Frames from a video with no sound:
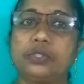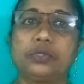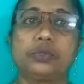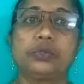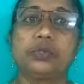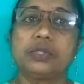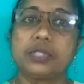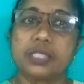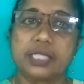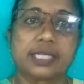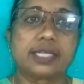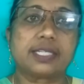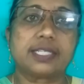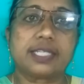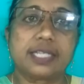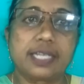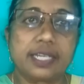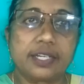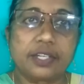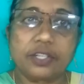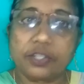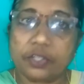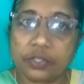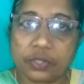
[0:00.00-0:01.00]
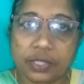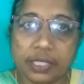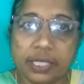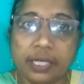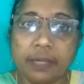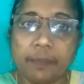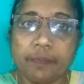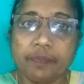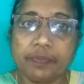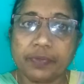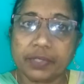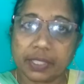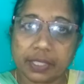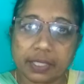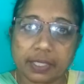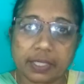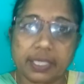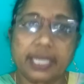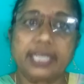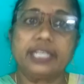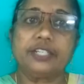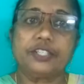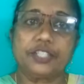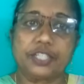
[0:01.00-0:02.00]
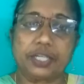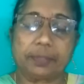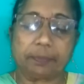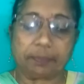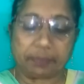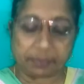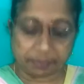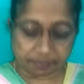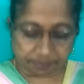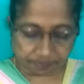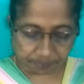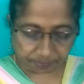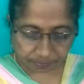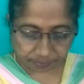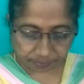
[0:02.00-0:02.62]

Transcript: to succeed to the kingship.